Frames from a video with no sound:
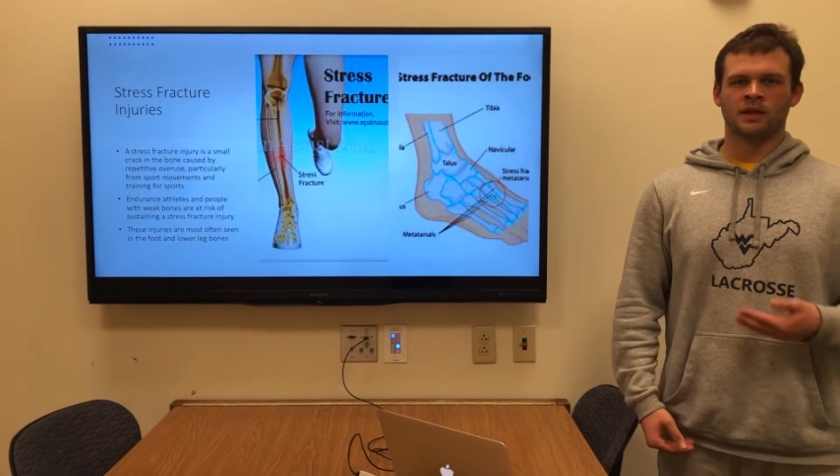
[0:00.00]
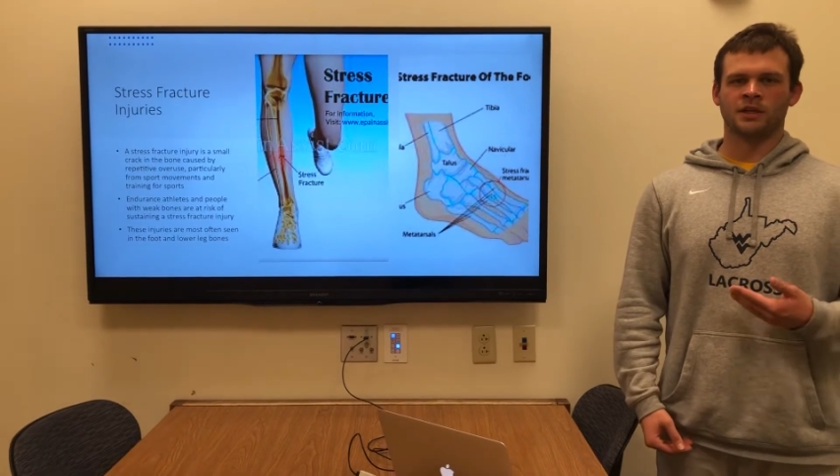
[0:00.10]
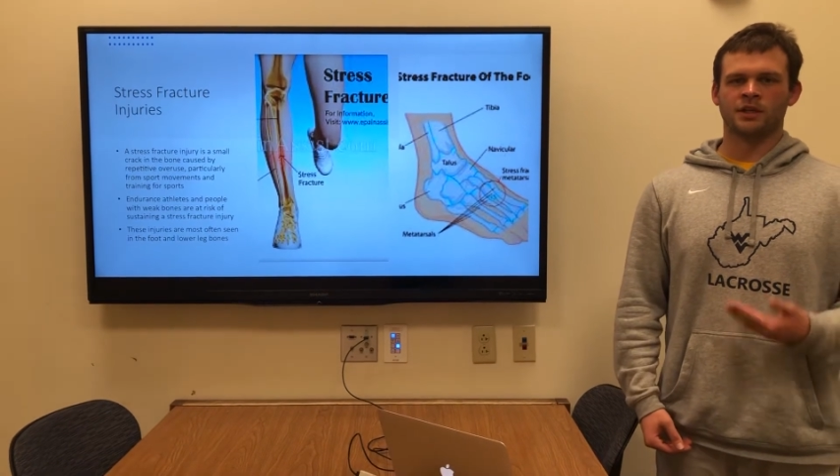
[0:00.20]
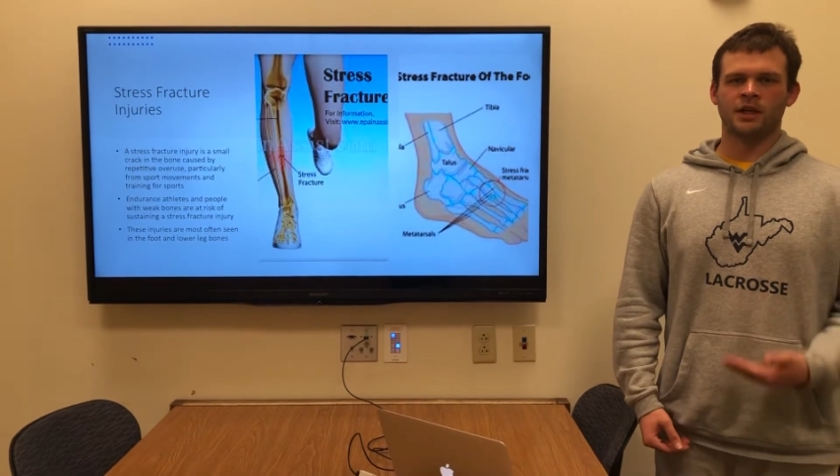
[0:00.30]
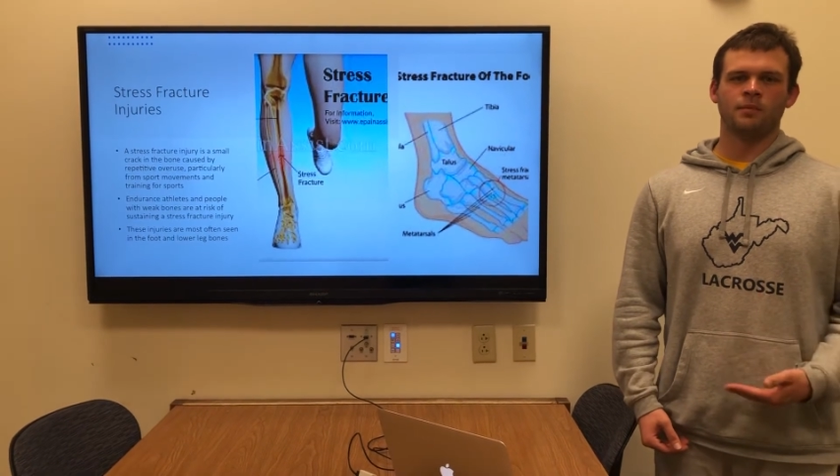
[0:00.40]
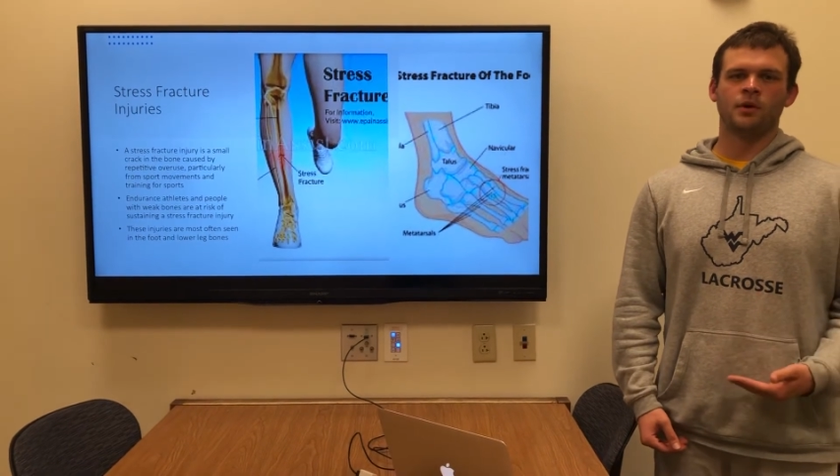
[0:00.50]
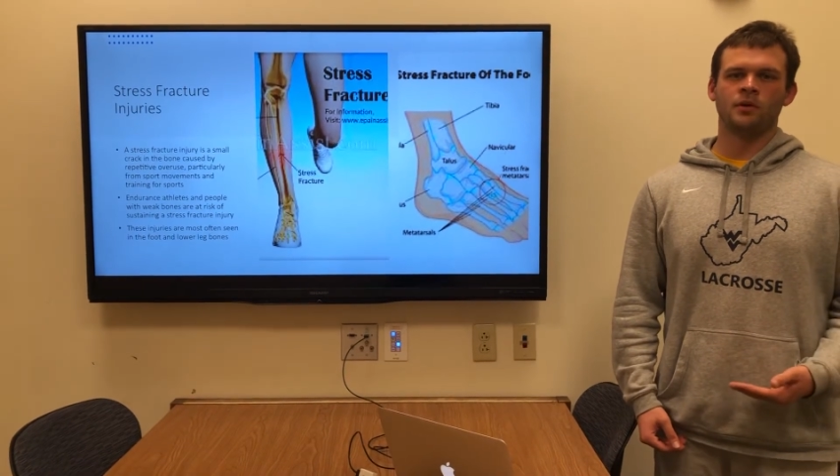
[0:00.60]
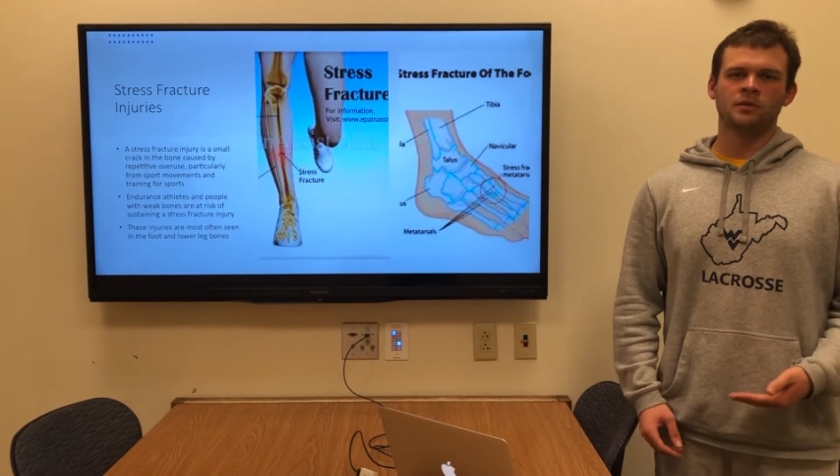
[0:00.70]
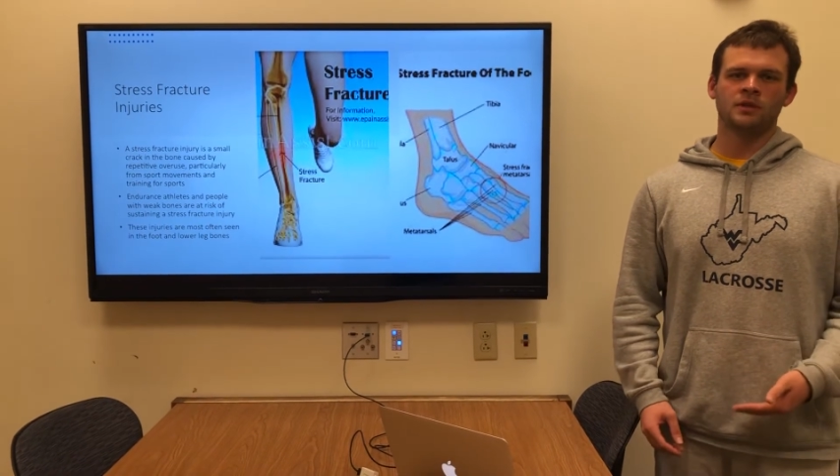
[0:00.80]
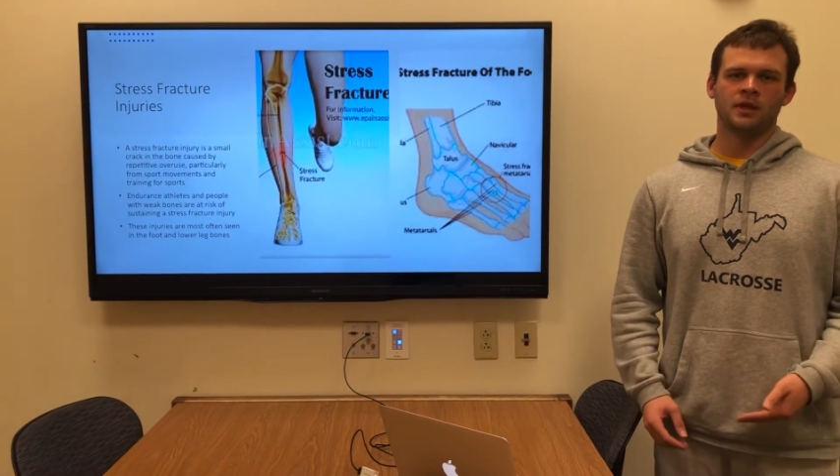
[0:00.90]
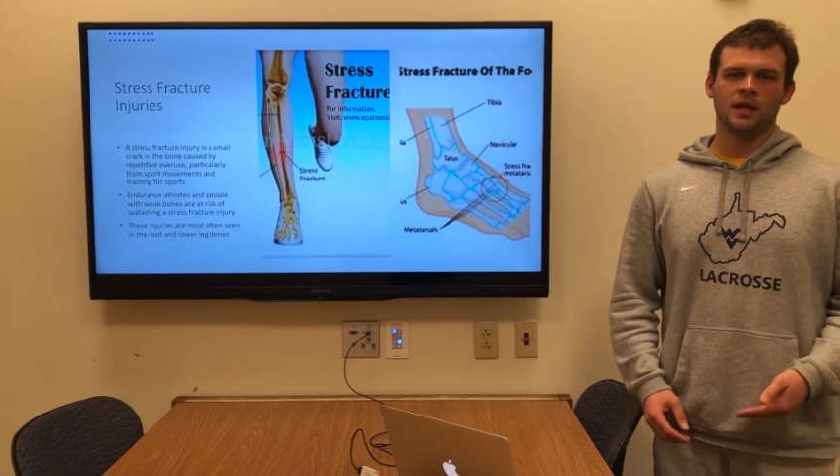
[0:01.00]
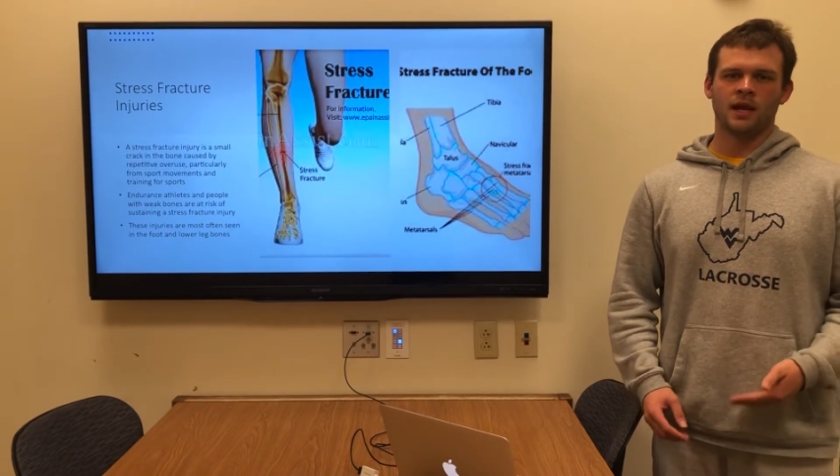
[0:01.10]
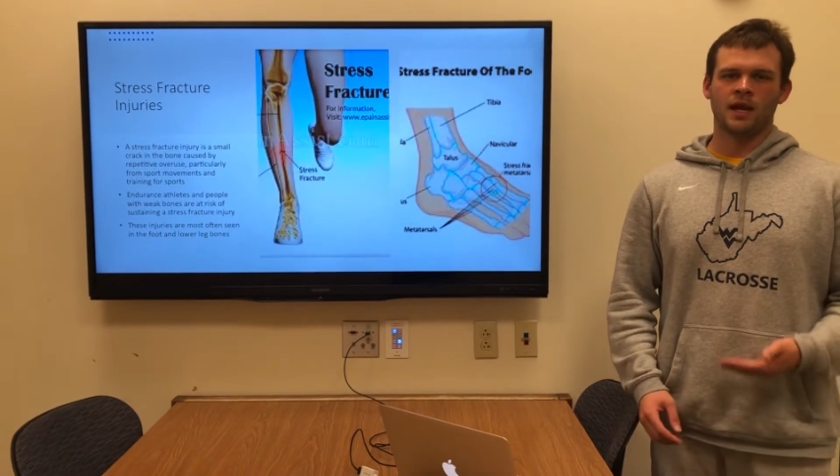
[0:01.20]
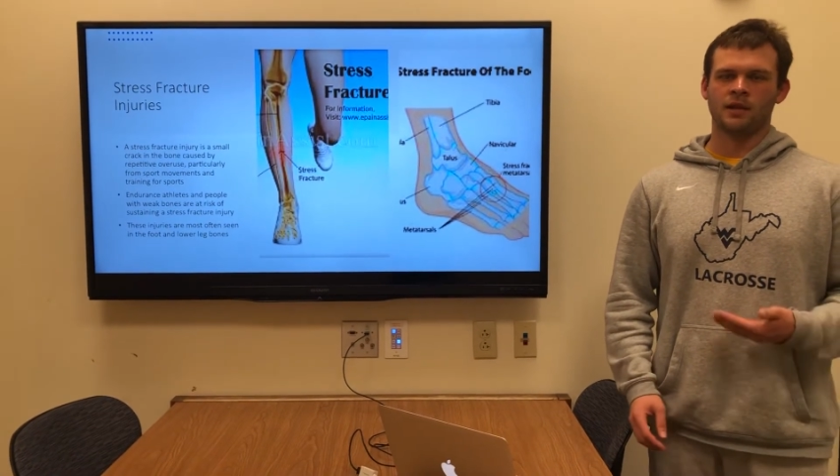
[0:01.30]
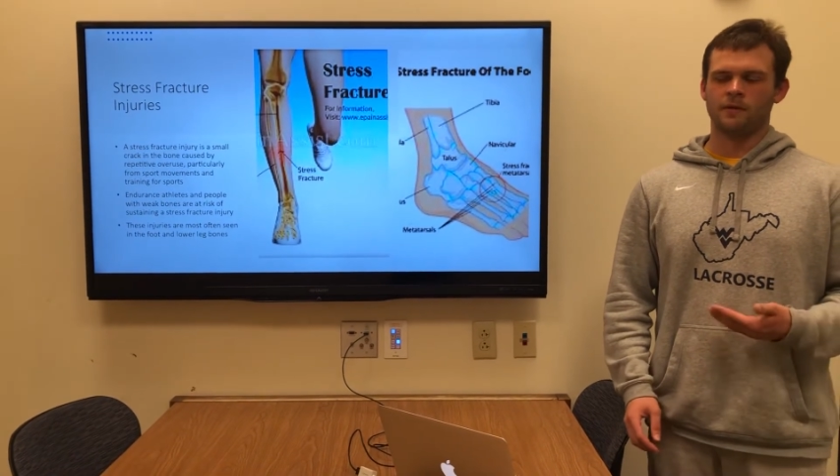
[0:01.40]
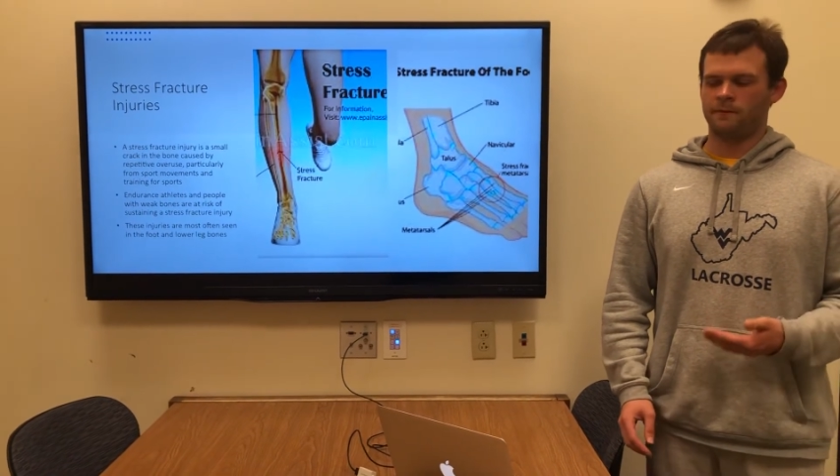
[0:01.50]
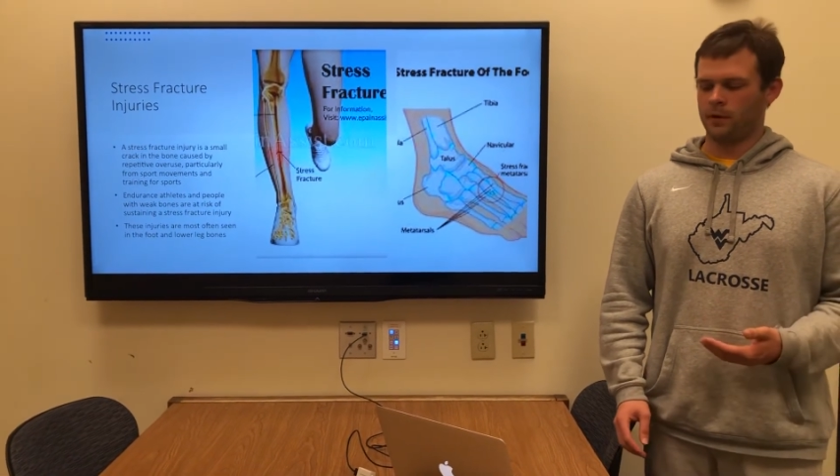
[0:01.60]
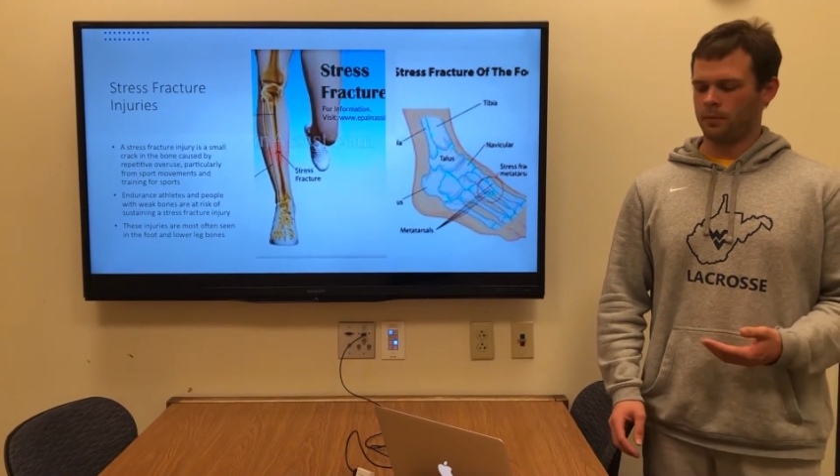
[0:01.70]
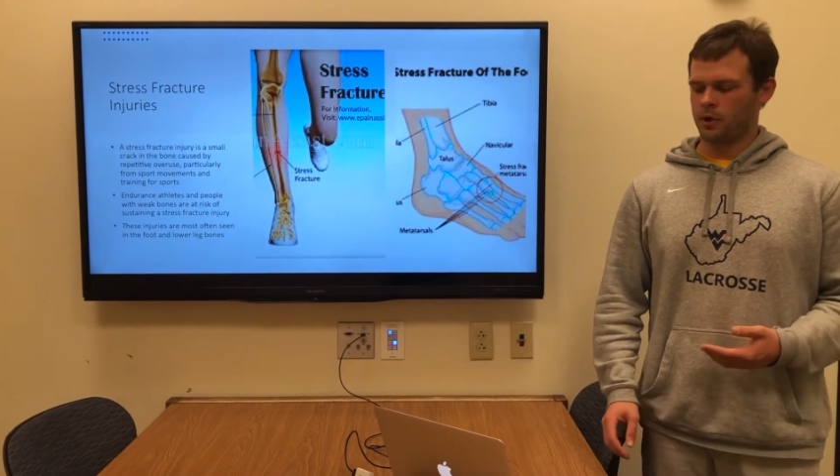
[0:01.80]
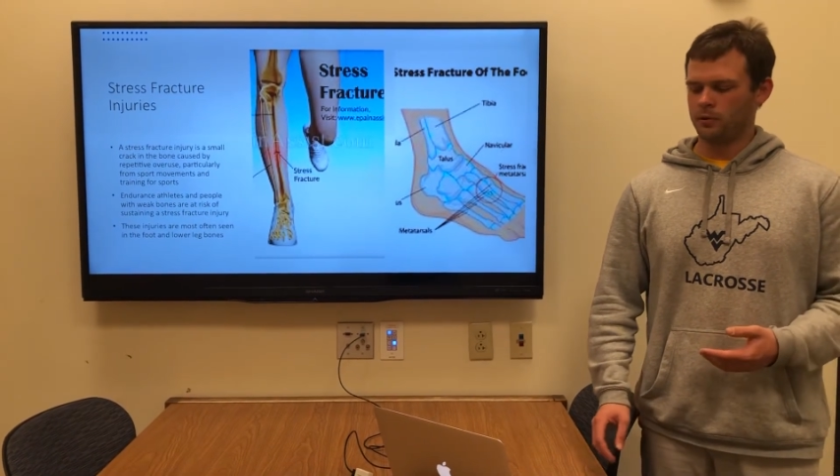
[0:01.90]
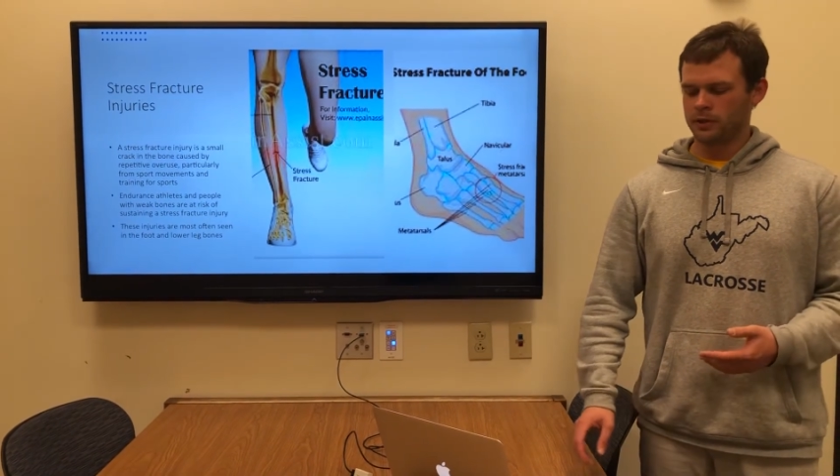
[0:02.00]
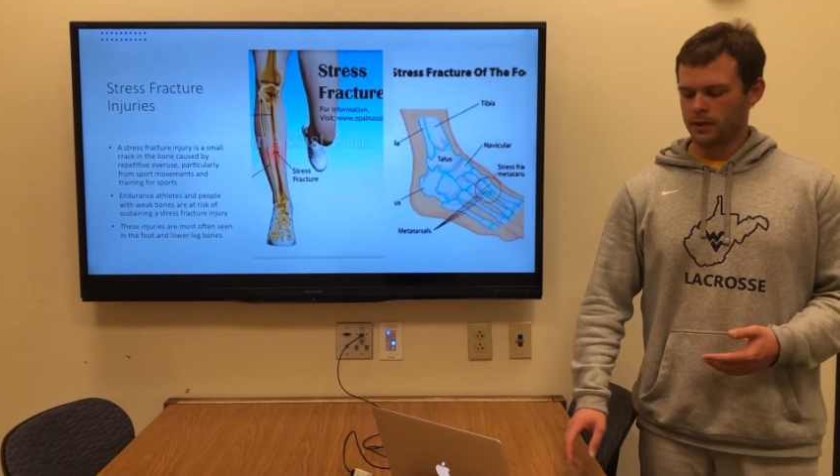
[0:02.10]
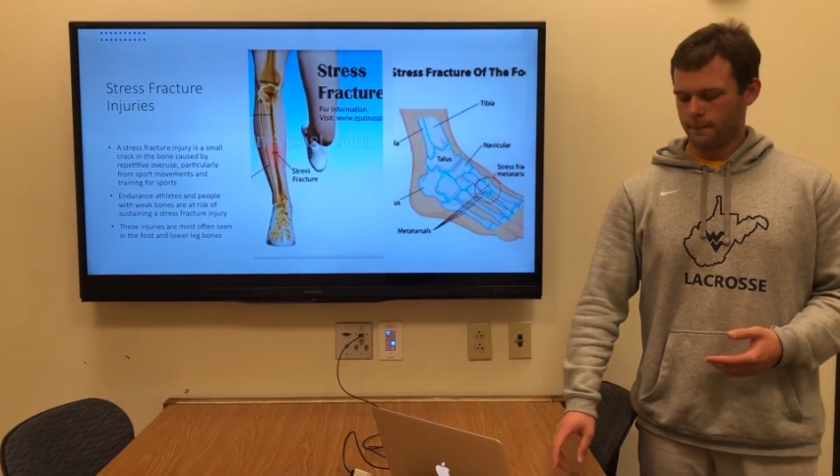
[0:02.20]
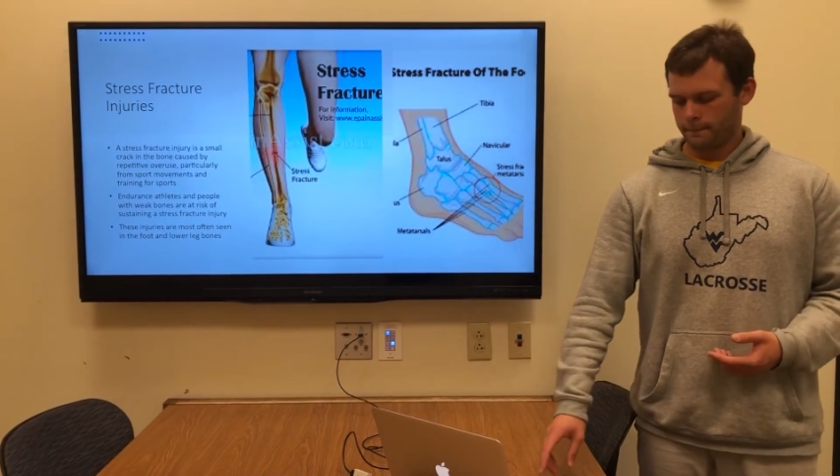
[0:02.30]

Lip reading: like the shin bones and the foot bones.